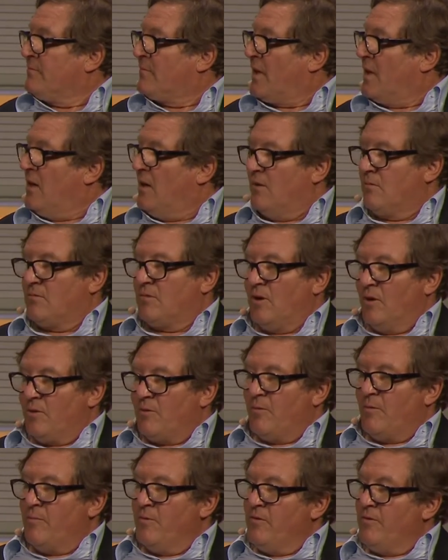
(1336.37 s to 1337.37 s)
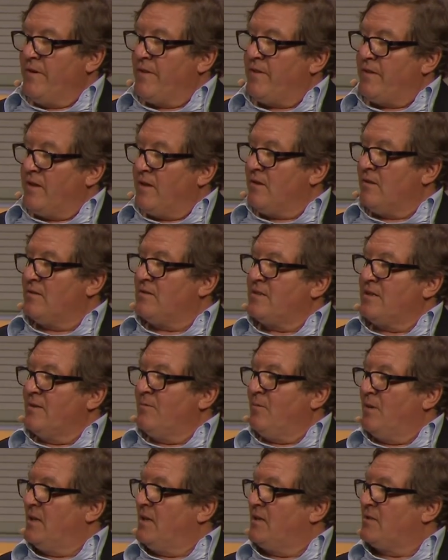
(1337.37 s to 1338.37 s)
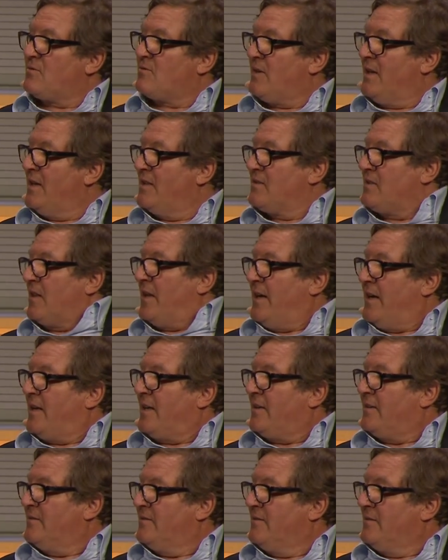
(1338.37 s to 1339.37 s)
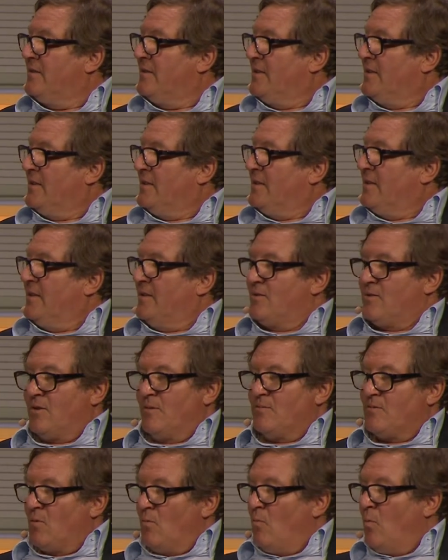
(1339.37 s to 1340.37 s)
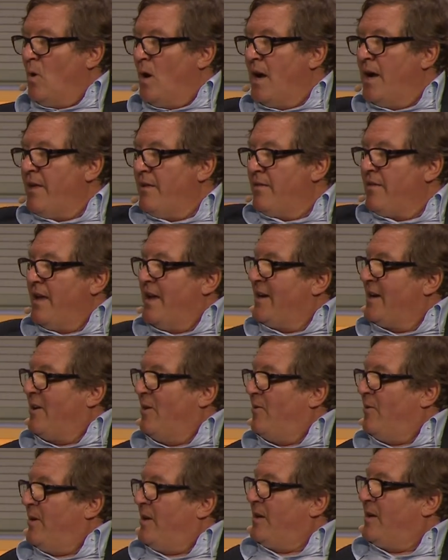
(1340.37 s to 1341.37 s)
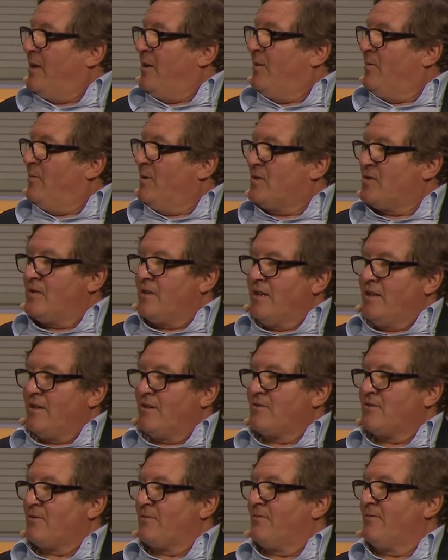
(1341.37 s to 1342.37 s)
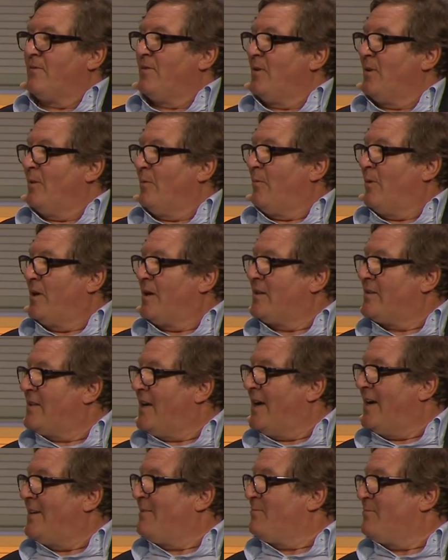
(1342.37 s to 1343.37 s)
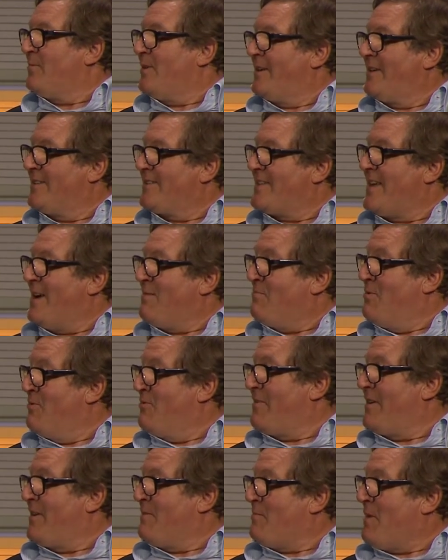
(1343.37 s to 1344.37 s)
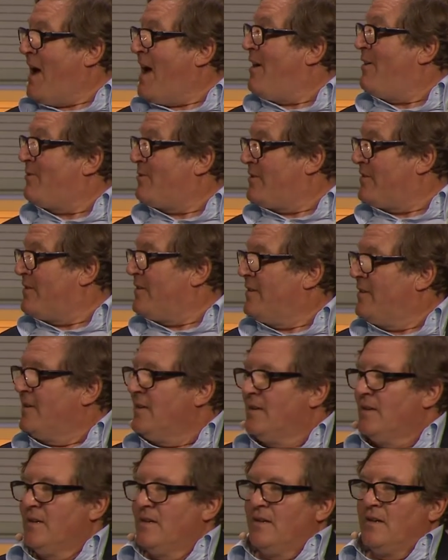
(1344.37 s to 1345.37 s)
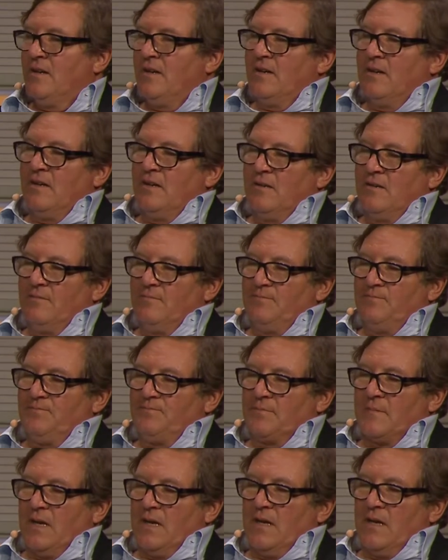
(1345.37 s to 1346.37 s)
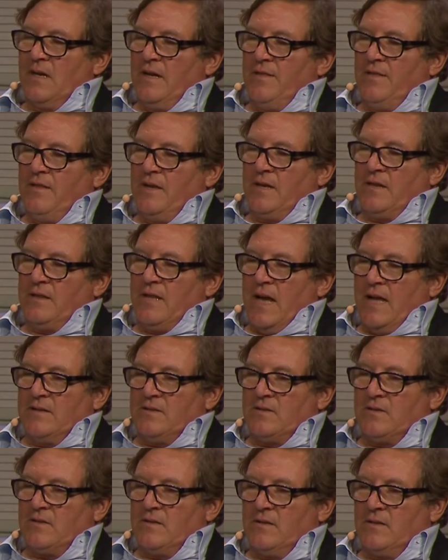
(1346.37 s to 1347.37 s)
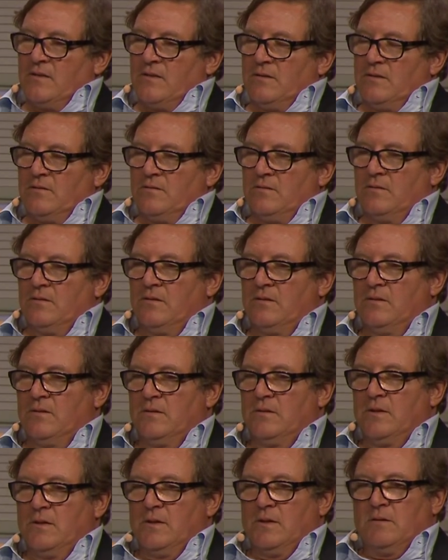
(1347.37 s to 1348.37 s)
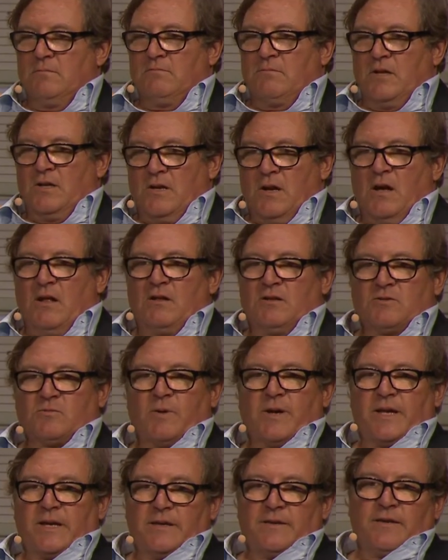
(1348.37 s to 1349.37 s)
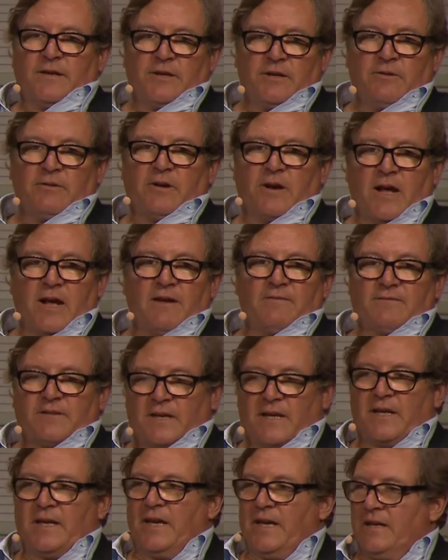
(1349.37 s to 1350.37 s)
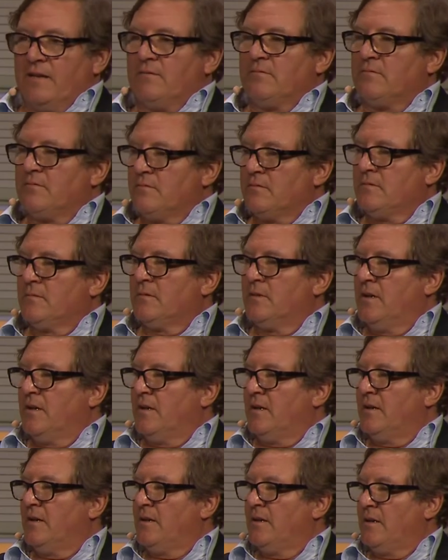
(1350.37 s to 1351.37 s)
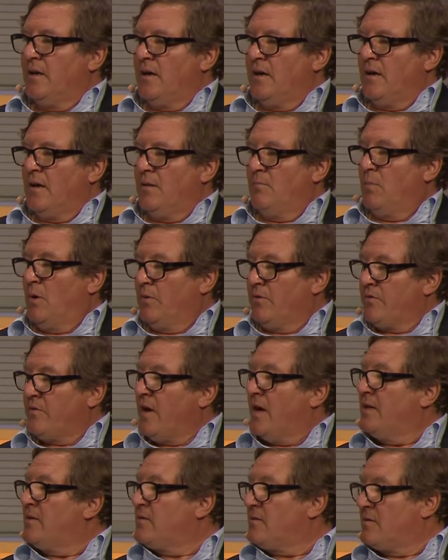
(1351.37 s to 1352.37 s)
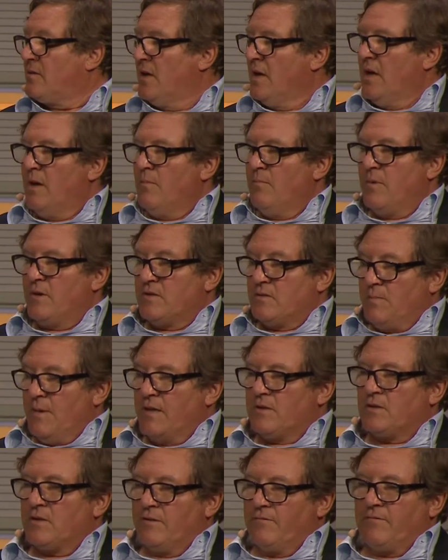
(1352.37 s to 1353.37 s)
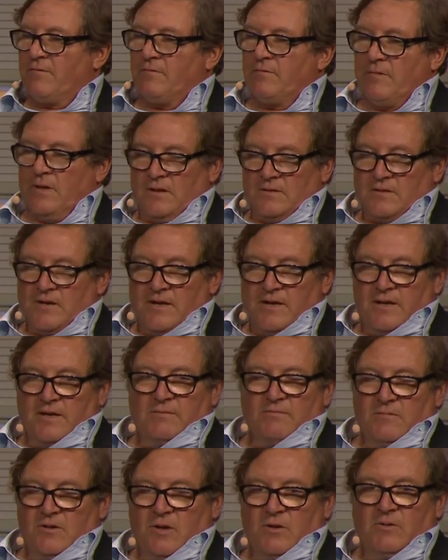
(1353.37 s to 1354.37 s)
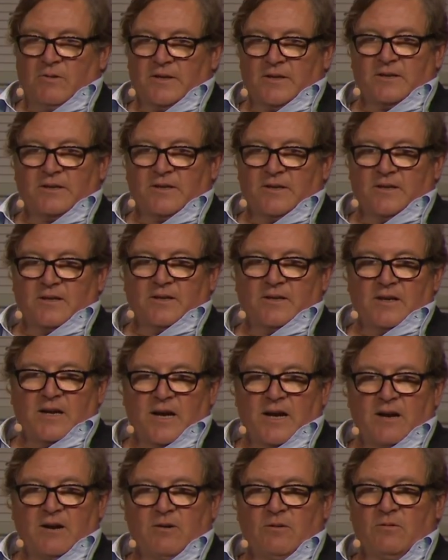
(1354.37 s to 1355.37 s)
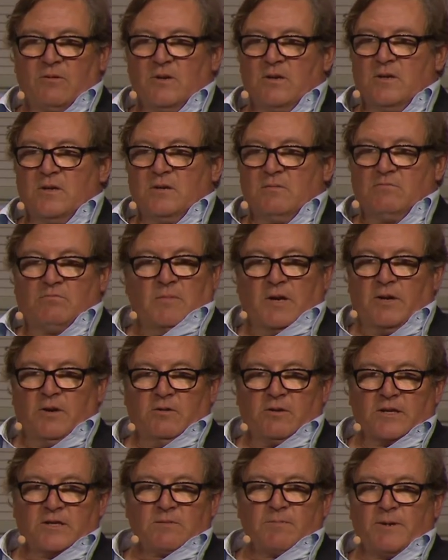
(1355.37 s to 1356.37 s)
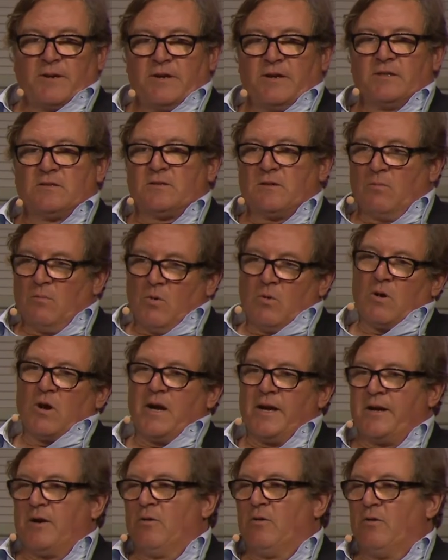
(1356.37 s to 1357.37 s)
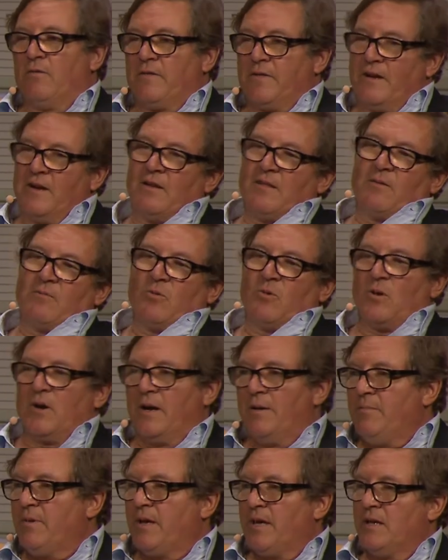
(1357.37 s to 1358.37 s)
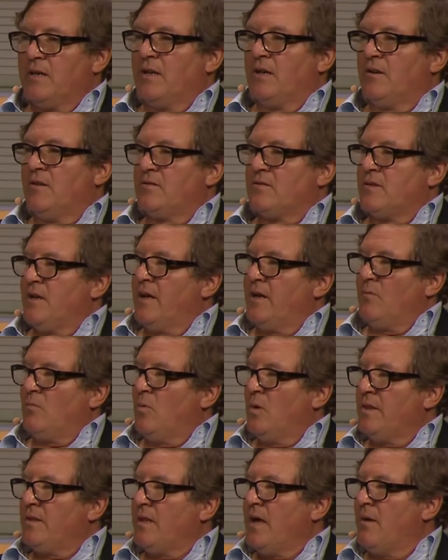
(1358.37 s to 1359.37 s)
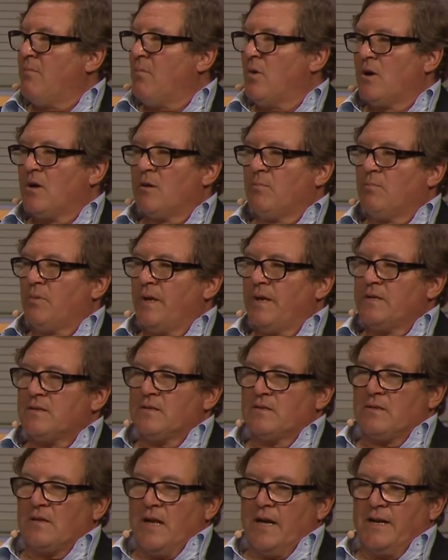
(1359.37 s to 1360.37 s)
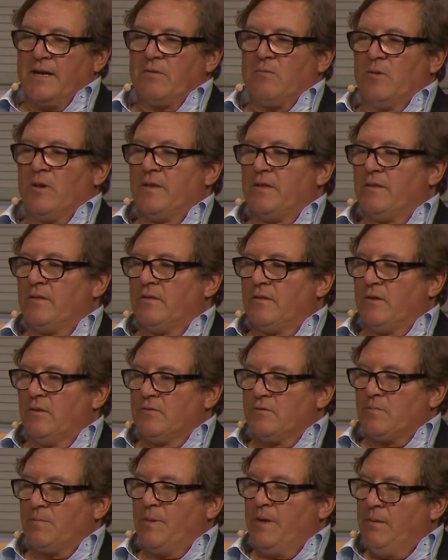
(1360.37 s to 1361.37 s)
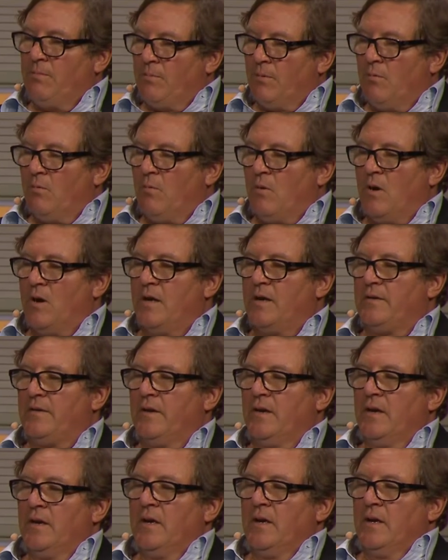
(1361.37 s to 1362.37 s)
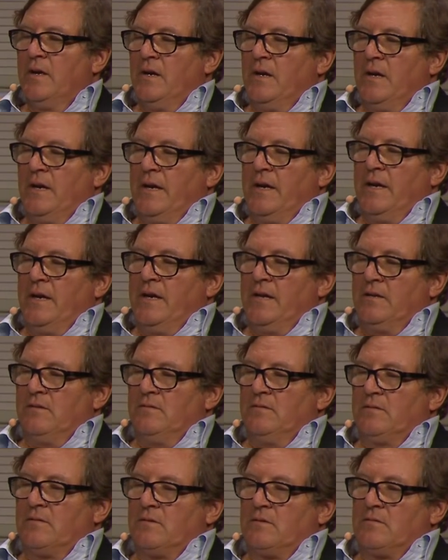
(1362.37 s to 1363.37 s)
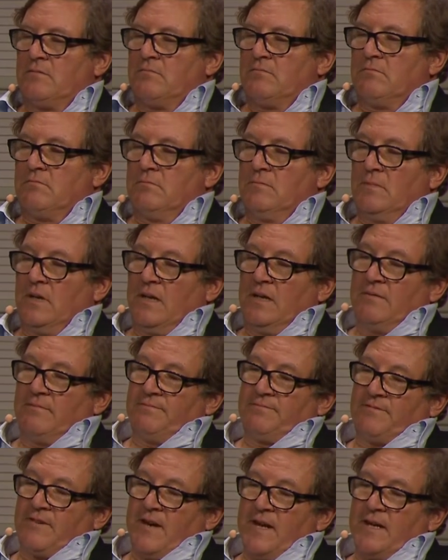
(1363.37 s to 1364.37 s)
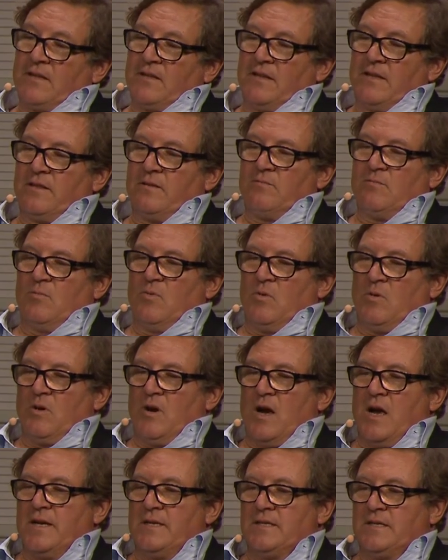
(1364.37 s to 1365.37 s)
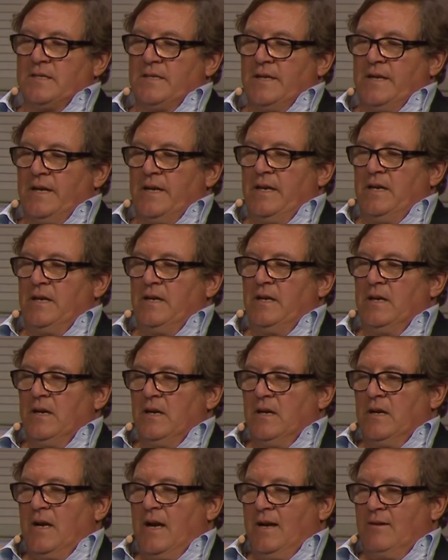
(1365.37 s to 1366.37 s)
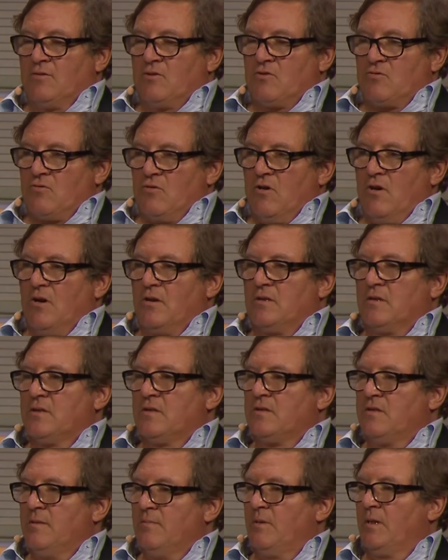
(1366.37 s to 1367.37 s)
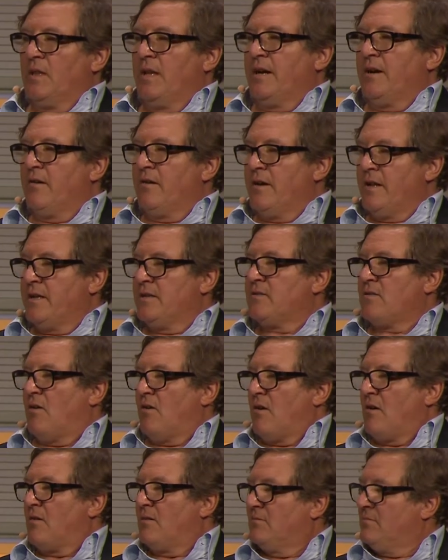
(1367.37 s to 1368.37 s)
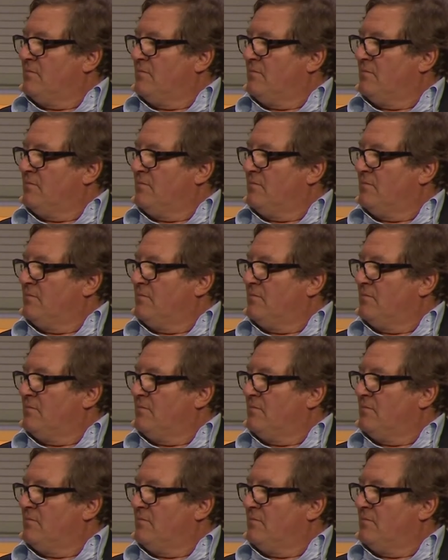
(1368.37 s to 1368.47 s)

You know, go to a movie theater and see what is translating in terms of why are they going, you know, which theaters are full, what, did that, what is that movie about? Um, and I think that's the, the knowledge we continue to have to get uh, on both sides, but especially for, I'll say, knowing uh, how my own experience, the more I go over there, the more I begin to understand what that marketplace is like, what those people want, and frankly, the more I see how strong the similarities are.